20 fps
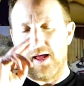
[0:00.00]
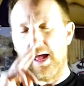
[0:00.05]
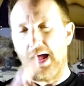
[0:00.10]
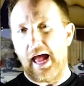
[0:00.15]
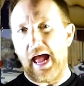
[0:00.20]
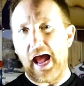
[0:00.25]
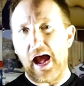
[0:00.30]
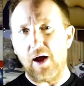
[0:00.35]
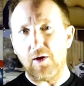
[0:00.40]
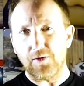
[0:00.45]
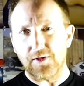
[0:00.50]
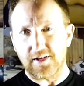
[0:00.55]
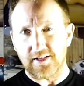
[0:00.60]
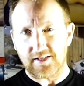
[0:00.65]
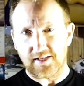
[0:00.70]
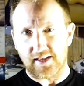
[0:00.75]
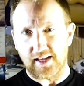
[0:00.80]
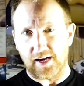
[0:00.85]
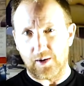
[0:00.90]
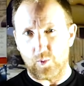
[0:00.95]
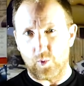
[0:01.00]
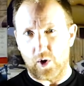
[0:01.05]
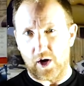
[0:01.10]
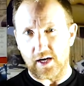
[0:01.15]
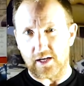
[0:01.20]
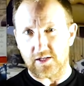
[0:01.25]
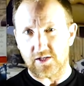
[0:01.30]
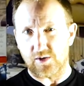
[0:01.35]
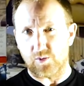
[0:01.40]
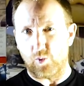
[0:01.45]
how this thing
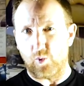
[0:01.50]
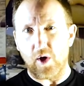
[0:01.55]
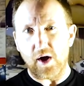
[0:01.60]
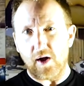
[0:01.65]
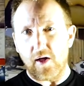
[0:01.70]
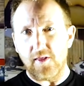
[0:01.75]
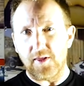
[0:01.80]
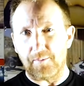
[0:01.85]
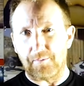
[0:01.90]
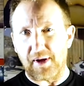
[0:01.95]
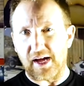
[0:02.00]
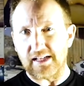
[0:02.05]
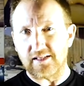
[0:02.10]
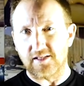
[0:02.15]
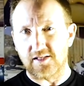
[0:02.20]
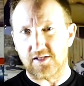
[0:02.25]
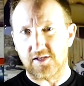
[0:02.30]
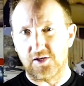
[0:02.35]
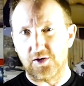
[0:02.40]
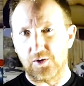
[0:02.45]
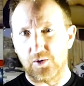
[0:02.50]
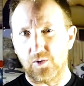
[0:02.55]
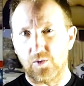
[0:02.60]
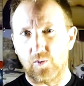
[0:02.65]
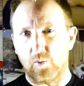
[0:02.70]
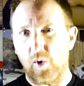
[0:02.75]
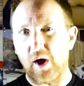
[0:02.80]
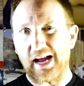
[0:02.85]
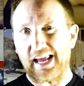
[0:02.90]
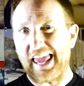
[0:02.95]
works, what all the buttons do,
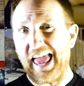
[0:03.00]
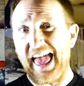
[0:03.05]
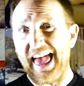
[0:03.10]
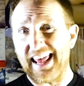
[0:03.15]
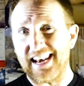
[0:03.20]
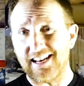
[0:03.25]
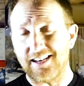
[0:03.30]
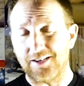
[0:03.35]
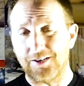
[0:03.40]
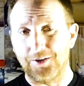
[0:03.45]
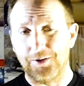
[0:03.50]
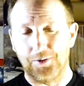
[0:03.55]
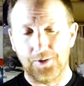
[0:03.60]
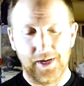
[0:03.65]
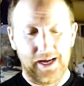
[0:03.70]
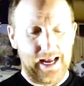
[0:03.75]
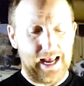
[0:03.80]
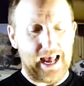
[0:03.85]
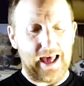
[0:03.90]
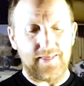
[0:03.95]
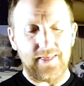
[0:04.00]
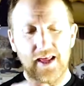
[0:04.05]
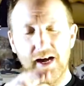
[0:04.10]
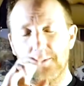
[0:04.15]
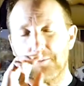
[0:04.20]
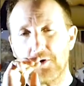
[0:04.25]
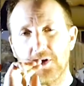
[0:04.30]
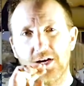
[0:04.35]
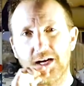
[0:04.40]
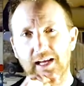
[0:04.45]
what can it do, and then
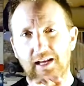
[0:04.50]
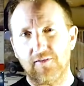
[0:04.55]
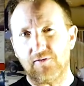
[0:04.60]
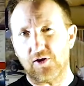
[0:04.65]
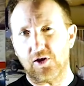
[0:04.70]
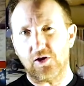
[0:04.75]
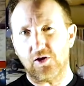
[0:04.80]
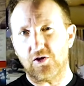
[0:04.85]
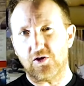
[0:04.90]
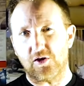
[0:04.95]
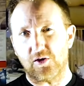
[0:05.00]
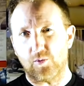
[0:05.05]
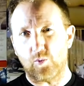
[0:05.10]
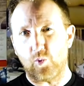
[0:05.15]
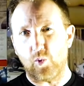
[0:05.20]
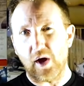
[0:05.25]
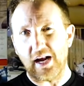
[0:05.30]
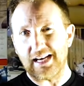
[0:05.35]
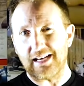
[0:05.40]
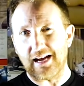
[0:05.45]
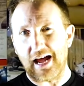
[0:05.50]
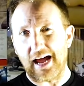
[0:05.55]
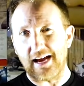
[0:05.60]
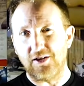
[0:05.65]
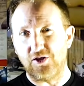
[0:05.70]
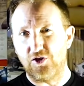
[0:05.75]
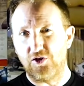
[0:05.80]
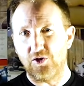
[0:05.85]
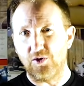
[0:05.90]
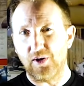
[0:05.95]
I'm going to give you into what I
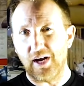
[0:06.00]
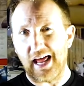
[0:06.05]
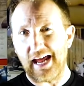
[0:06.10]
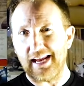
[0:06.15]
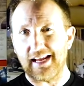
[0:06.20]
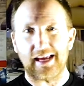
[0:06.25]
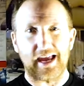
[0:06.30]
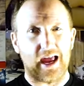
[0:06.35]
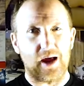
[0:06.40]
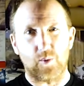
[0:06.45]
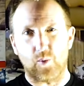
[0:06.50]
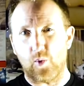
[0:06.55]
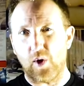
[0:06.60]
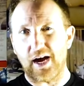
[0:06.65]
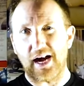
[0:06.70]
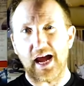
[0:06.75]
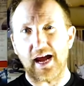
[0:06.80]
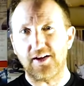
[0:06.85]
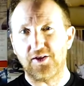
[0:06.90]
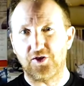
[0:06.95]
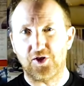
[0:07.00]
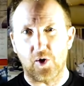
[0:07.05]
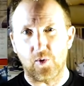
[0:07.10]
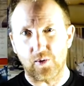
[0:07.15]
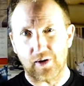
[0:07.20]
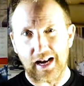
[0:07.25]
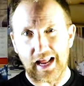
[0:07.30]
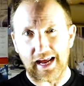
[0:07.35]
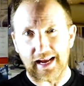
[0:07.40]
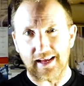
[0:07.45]
do like and what I
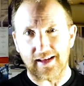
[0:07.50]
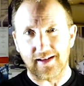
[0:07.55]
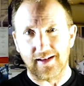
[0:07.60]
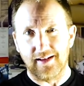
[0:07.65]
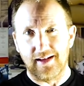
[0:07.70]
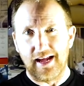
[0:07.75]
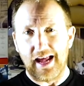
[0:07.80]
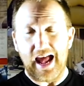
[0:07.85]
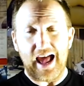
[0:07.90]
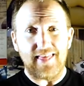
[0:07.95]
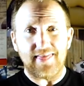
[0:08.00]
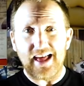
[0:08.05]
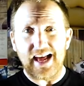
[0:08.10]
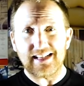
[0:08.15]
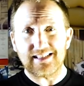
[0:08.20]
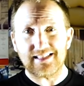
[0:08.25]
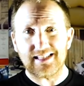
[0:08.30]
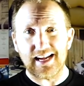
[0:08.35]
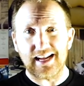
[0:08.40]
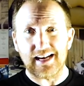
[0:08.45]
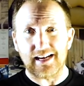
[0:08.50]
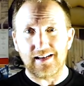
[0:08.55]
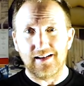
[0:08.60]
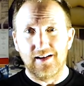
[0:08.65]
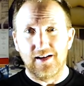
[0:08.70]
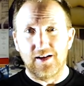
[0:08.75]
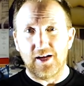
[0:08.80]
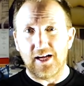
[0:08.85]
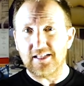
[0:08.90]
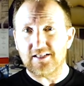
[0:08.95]
don't like. And that's it.
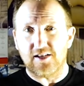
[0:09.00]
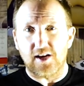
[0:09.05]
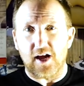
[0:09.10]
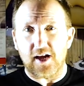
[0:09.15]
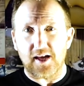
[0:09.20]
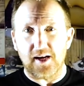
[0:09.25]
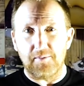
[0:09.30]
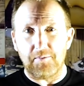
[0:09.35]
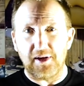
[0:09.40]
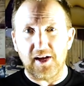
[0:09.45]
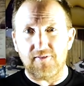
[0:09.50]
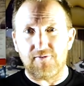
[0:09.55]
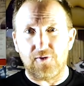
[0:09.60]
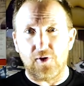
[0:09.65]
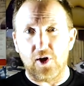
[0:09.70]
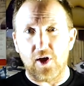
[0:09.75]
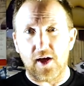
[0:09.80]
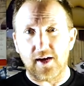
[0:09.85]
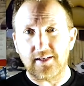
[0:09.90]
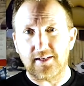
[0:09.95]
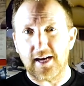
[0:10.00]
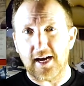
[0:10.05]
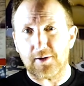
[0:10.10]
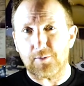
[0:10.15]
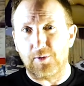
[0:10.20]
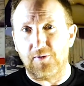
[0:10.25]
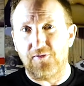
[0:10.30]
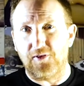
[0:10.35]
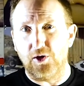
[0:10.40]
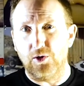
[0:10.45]
It's not going to be a full-on
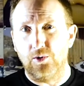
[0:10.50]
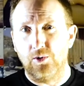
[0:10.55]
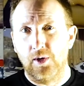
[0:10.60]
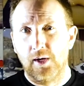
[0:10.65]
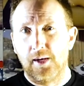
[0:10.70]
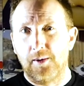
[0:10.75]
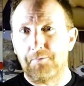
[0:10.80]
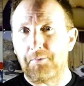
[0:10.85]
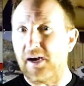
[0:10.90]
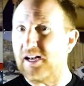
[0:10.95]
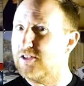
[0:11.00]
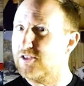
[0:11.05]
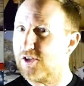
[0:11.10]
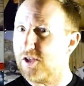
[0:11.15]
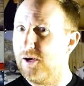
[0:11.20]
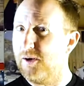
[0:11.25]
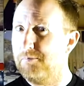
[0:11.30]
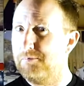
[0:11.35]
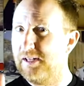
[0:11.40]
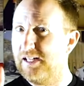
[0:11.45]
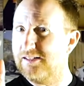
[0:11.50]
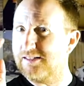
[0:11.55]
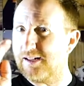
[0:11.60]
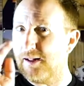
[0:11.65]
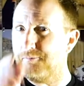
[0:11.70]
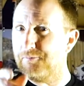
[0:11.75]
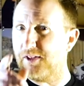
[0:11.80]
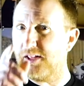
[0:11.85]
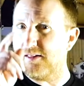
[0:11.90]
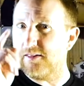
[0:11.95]
tech review, but it's going to be
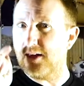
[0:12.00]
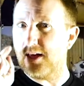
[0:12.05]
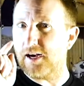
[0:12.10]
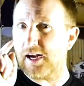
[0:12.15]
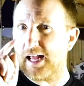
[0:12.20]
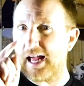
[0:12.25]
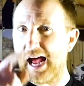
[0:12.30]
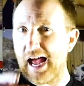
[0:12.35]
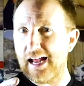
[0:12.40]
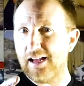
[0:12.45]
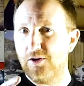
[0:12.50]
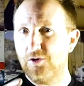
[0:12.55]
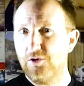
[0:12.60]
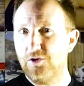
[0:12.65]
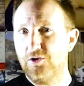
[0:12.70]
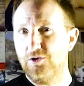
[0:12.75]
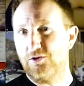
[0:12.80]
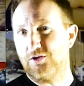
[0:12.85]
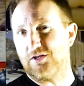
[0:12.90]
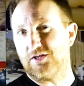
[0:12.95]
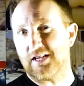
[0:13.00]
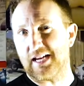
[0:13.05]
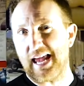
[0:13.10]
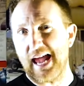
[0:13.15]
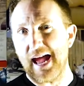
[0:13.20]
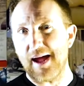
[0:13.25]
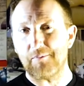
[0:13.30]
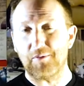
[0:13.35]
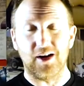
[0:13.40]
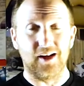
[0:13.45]
something that a guy who uses a
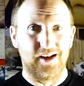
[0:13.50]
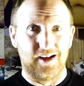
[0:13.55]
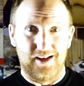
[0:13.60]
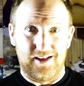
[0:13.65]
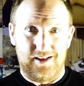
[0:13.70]
camera